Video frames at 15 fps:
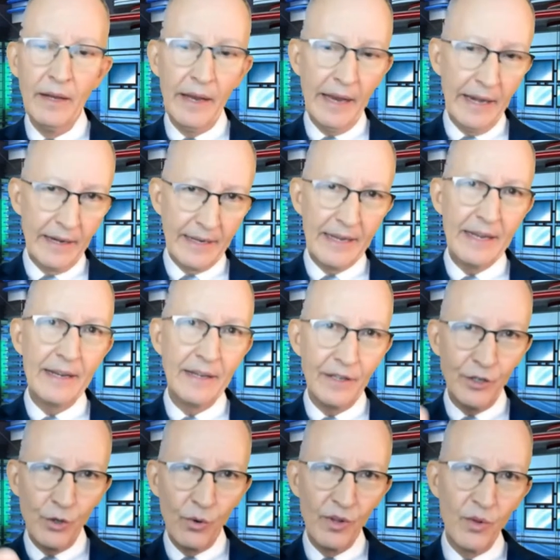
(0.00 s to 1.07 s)
and again,
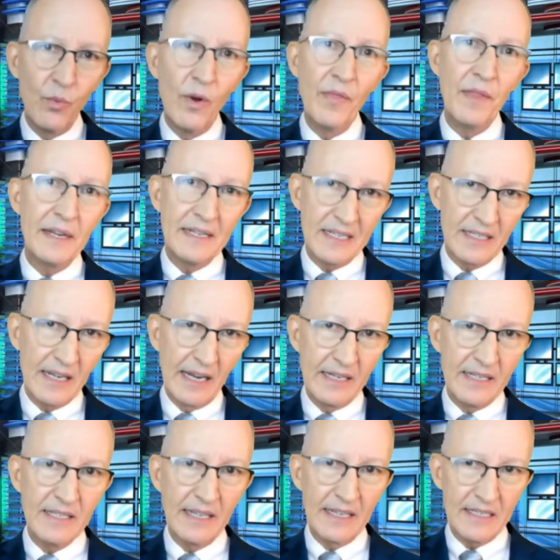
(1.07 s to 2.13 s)
you're the one that
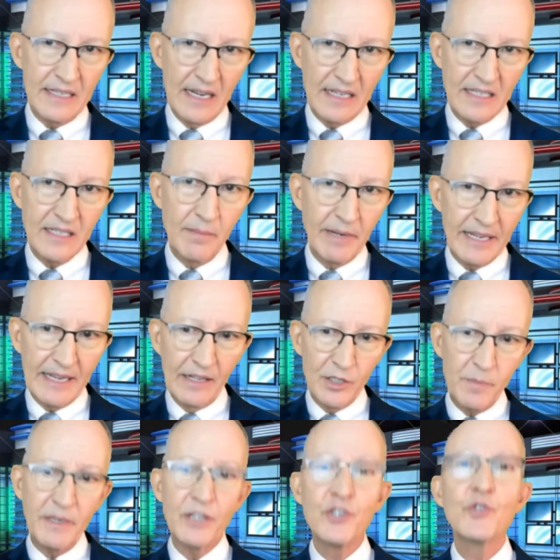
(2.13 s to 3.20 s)
decides things, not somebody else,
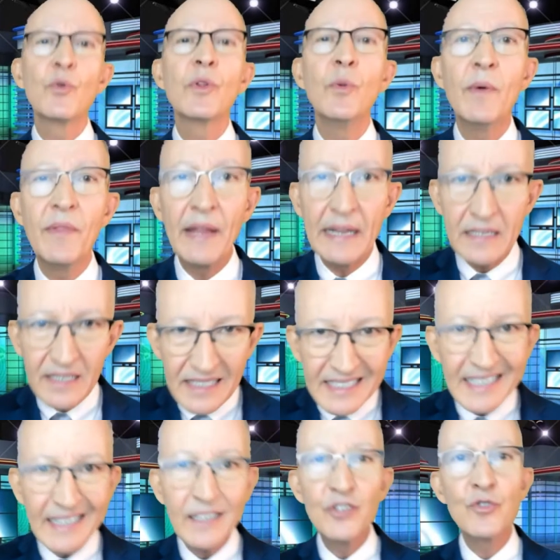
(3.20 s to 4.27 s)
because you're the one that has to
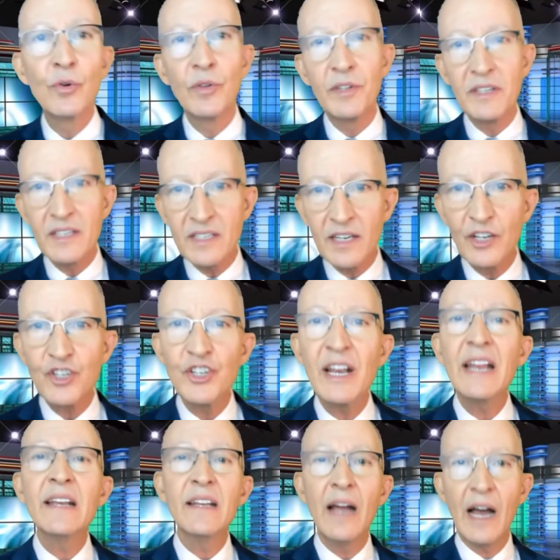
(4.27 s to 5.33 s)
take control of the discussion
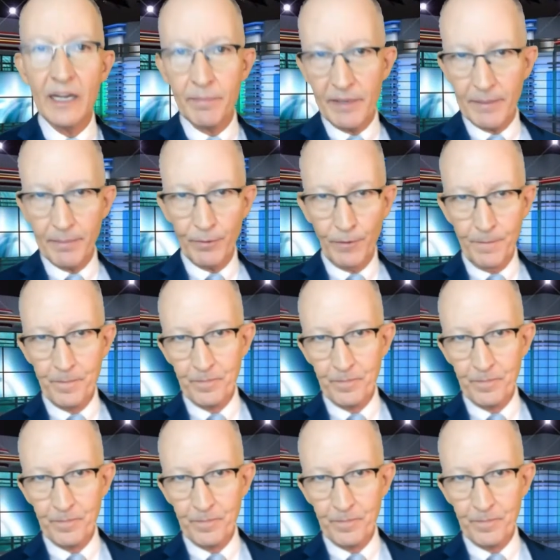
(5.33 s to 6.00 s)
and guide people.